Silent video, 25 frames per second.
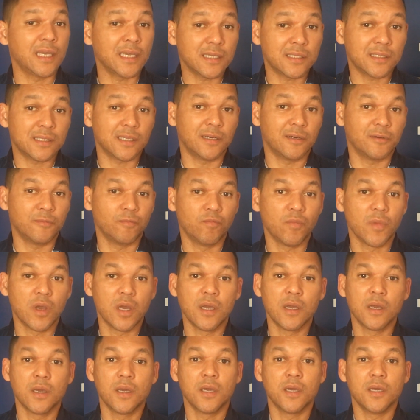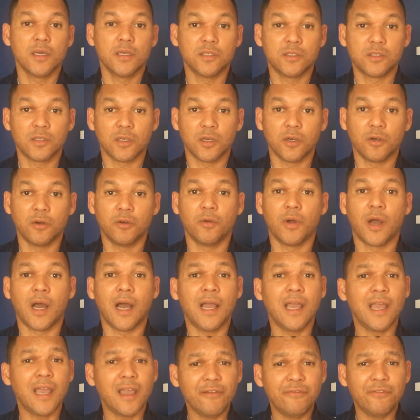Excel. So
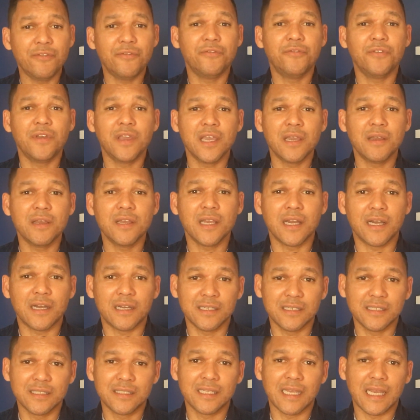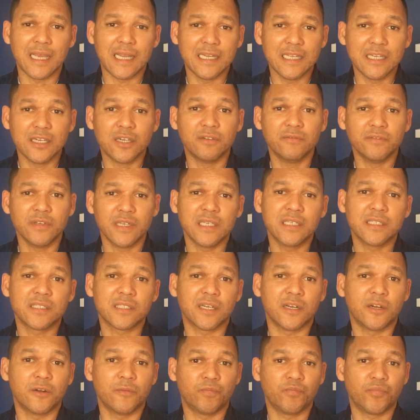I have a fair understanding of
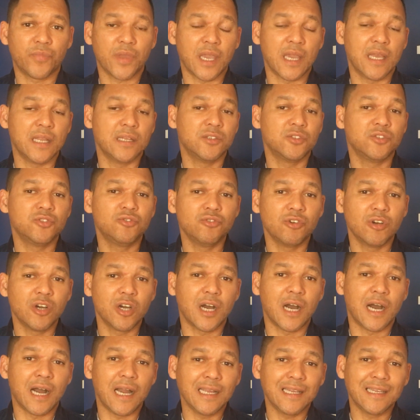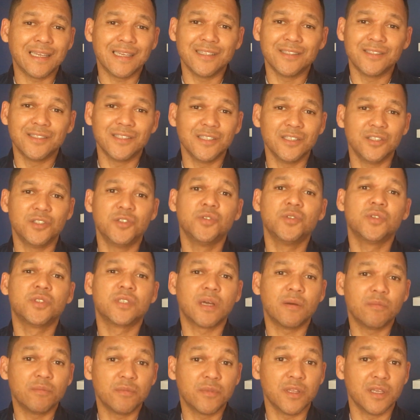Excel, and sure, I can teach you
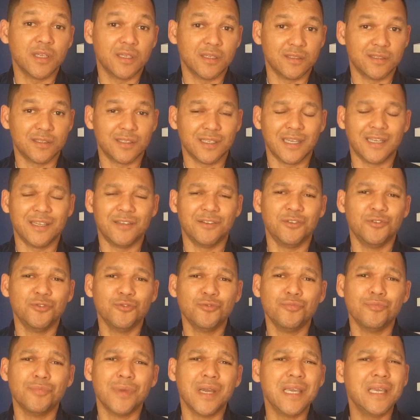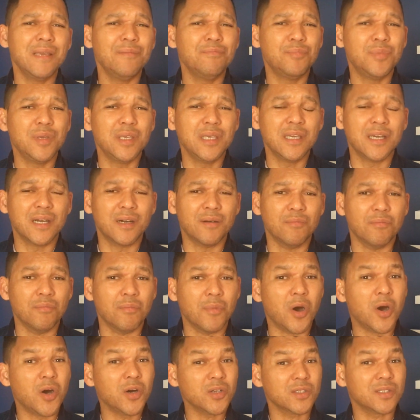some things and you may be a
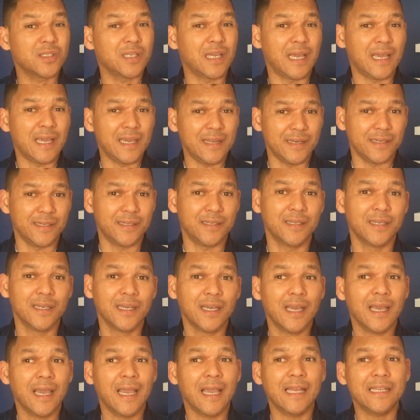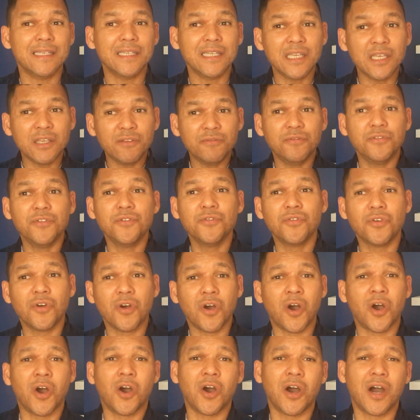master at it. And if you
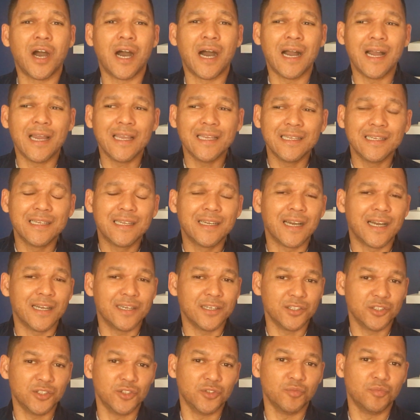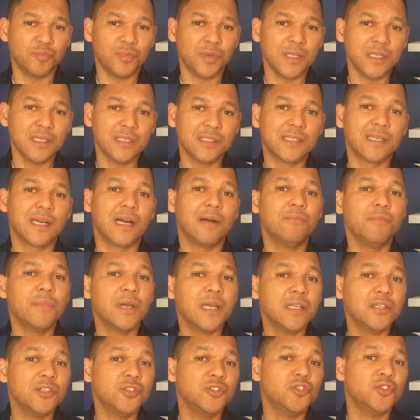are, I encourage you, please come
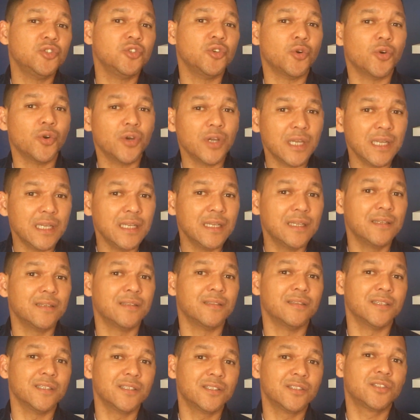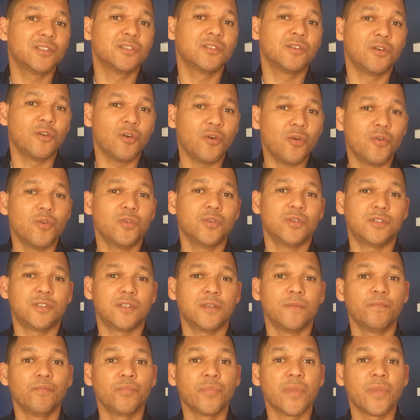and join this course.